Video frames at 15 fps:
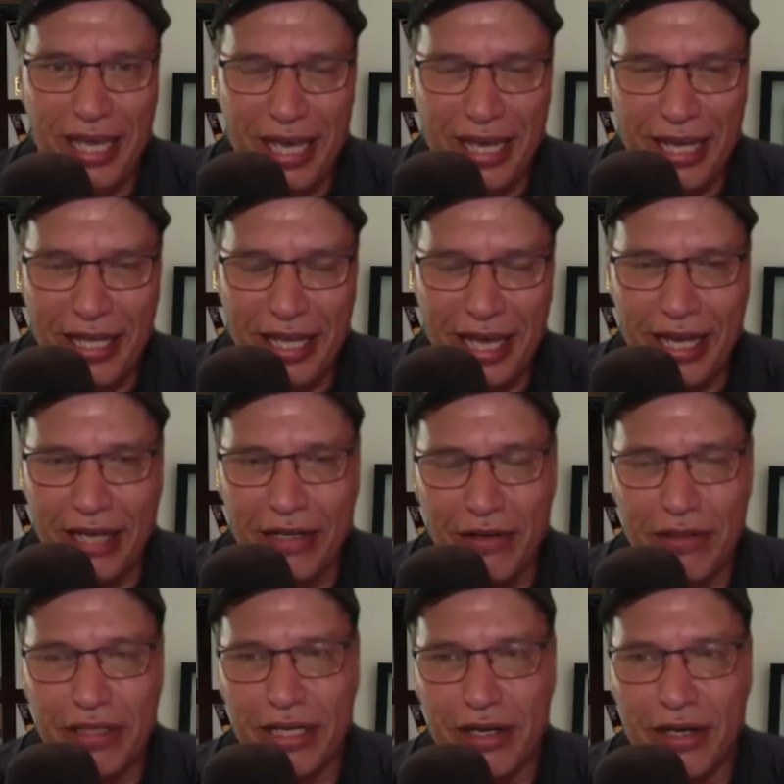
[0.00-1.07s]
And I and I
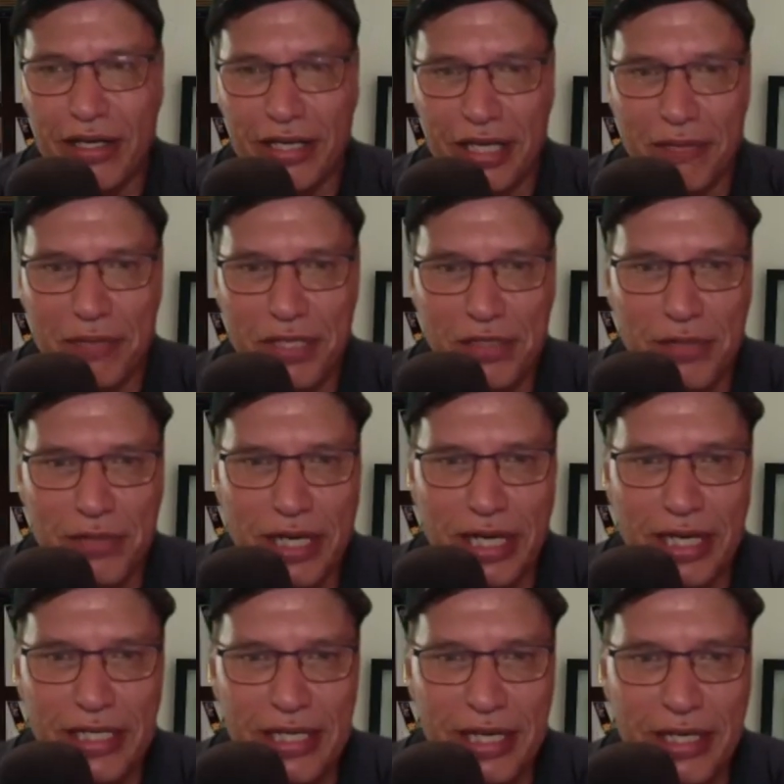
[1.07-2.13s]
don't think a lot of companies
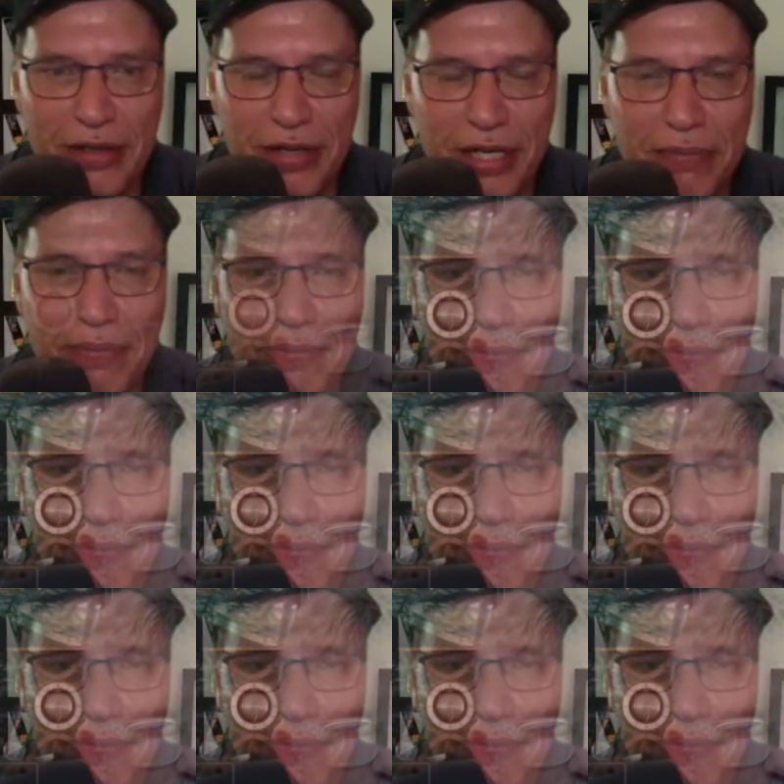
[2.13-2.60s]
realize that, Graeme.